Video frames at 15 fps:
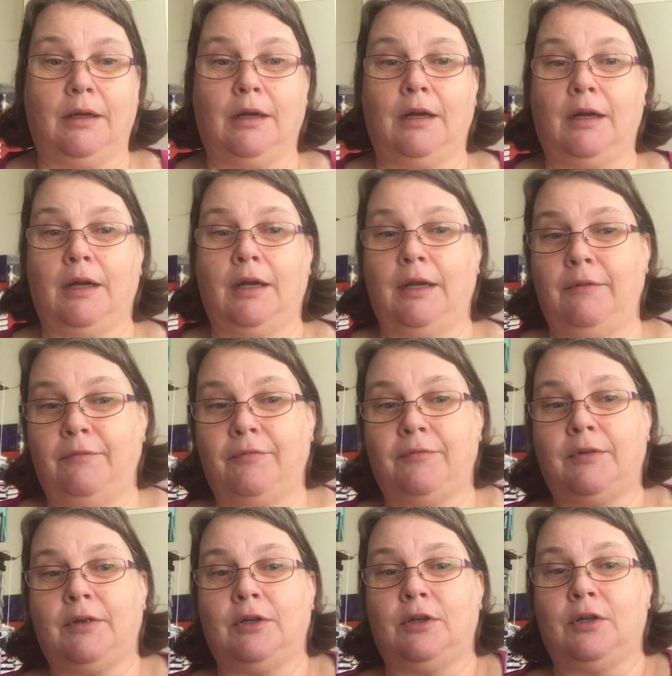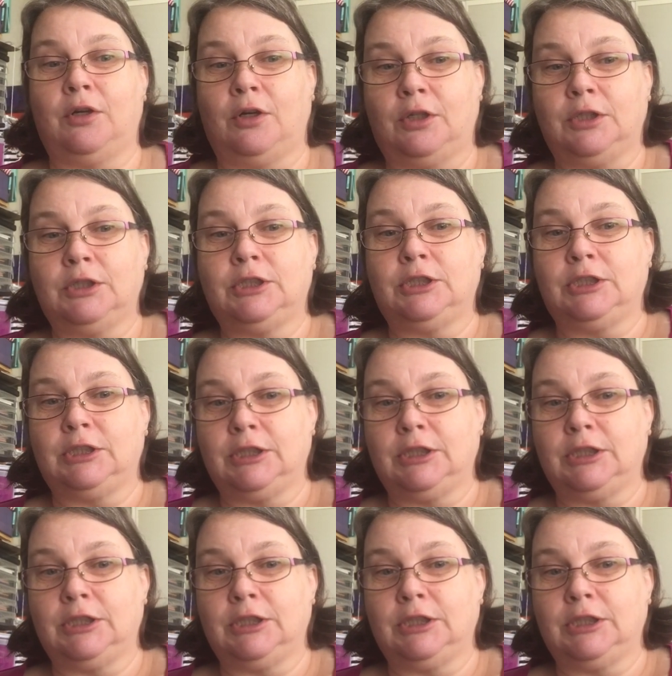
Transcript: I've got